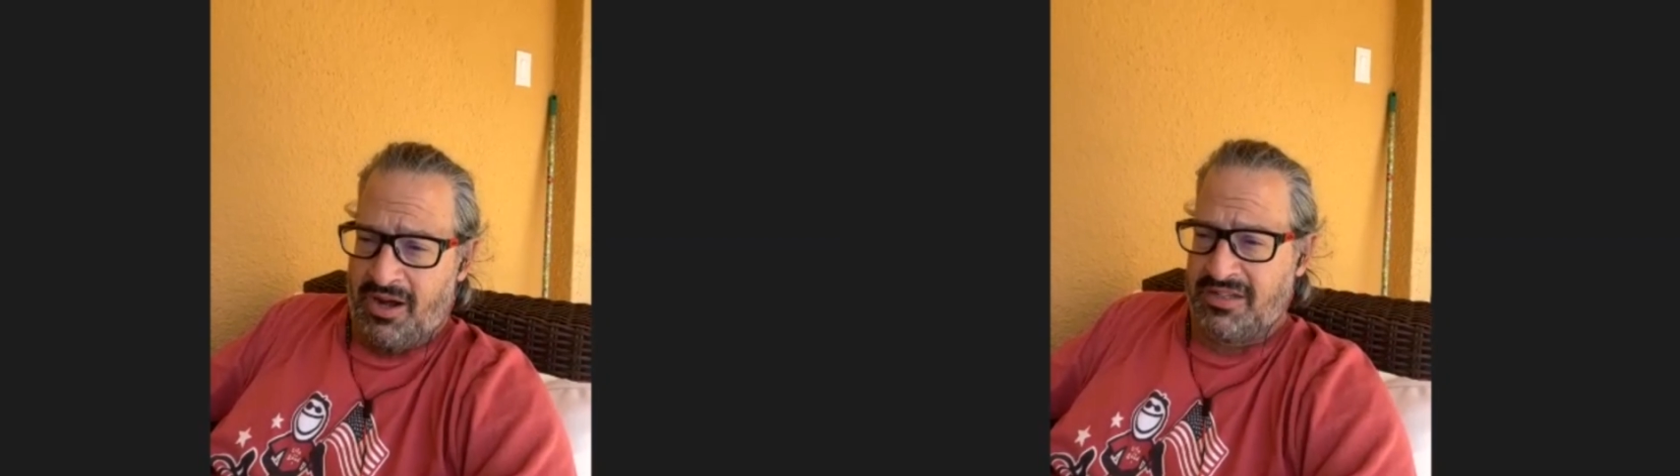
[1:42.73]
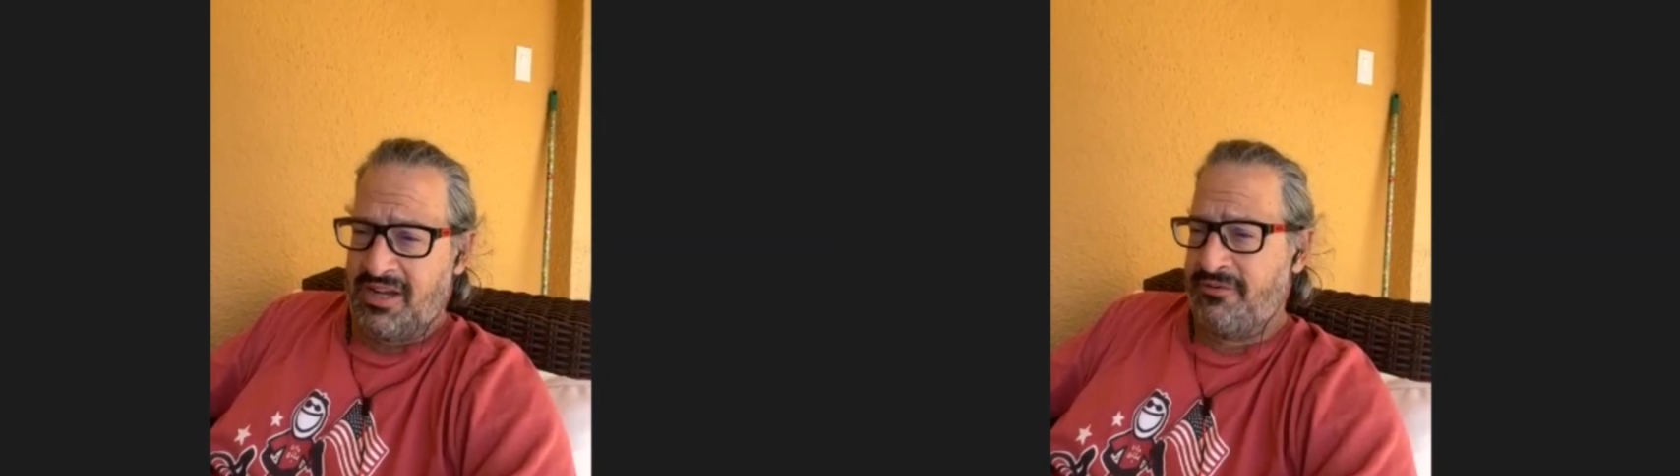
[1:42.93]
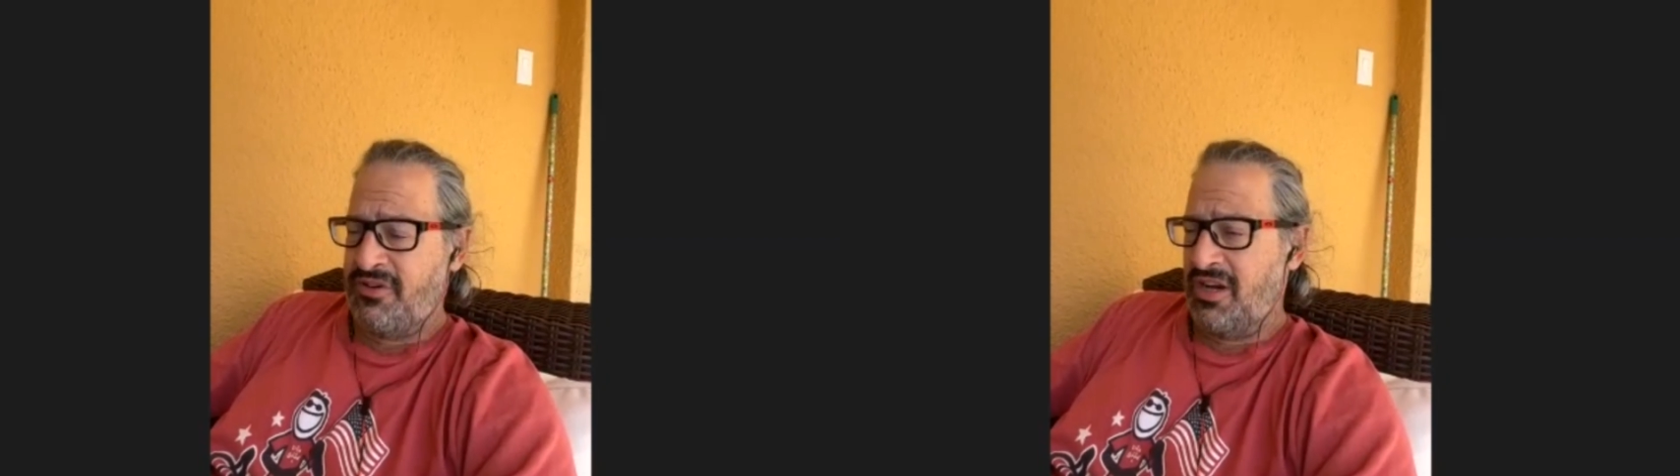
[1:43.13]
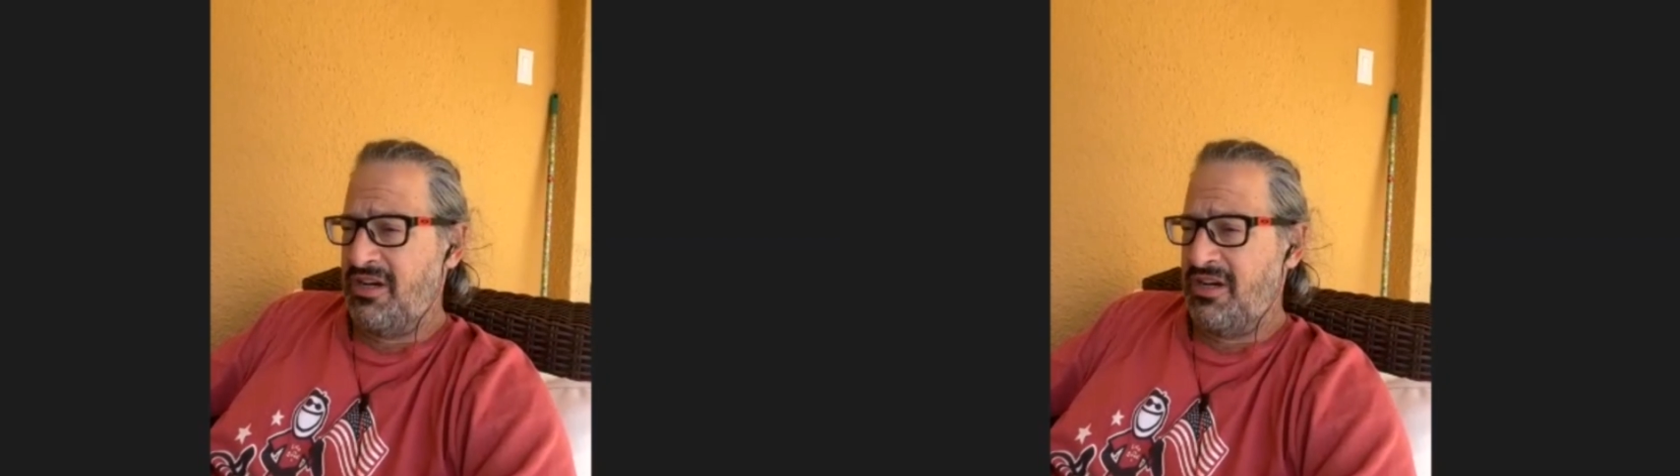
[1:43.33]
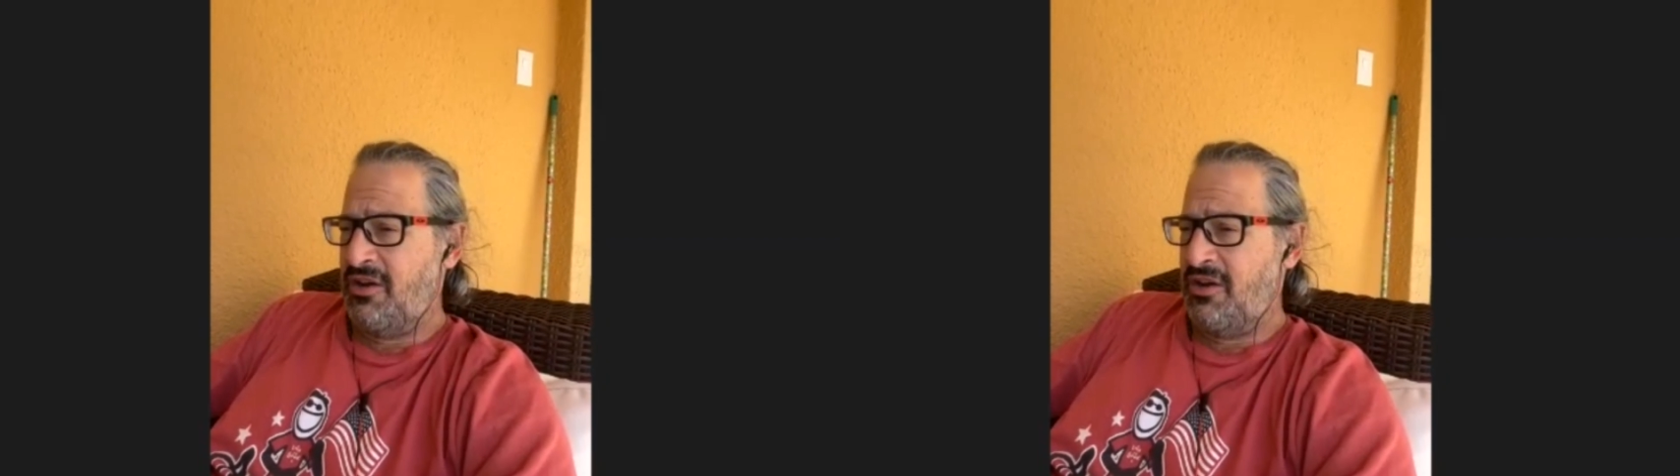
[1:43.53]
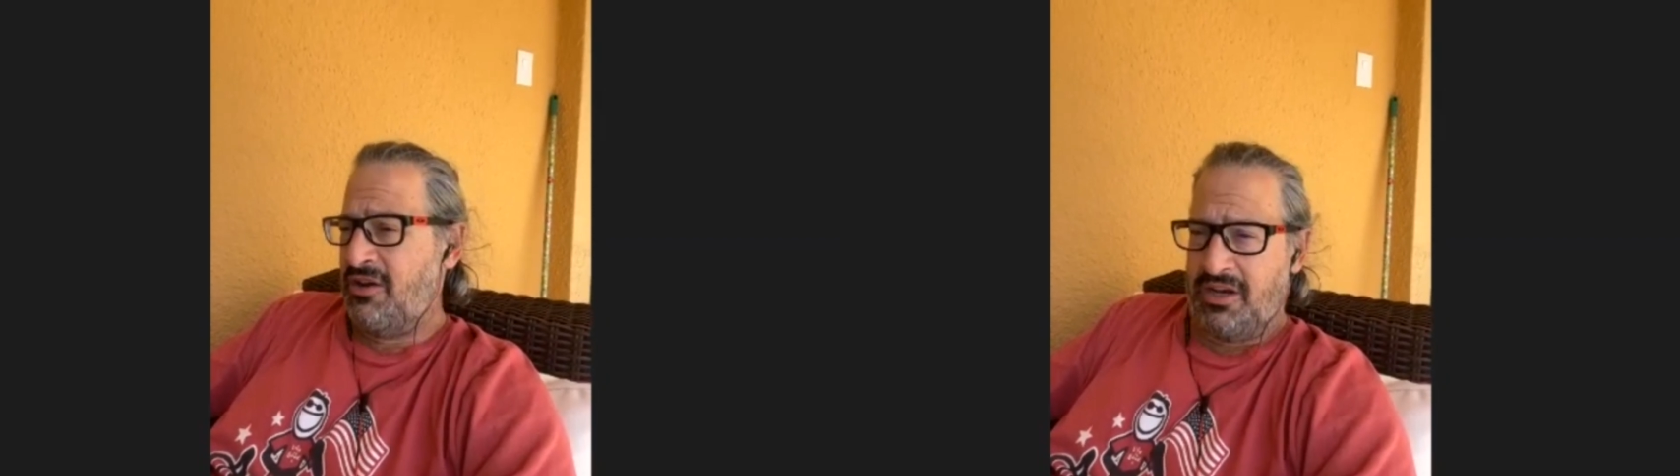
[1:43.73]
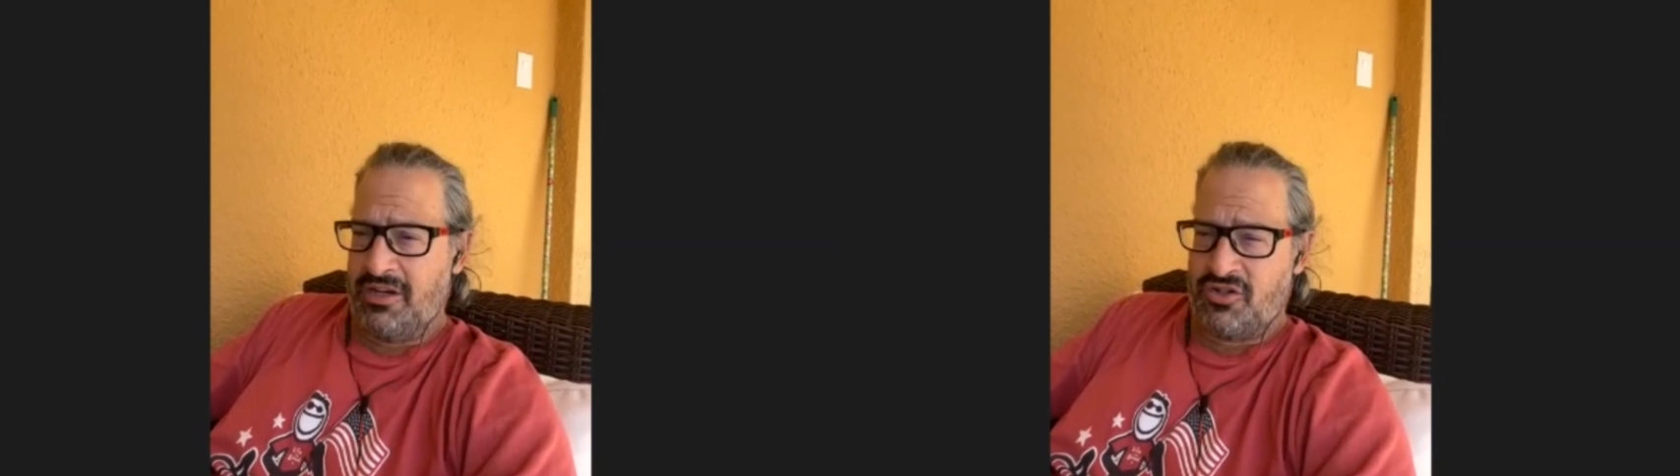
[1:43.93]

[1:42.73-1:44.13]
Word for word: I've done internet marketing,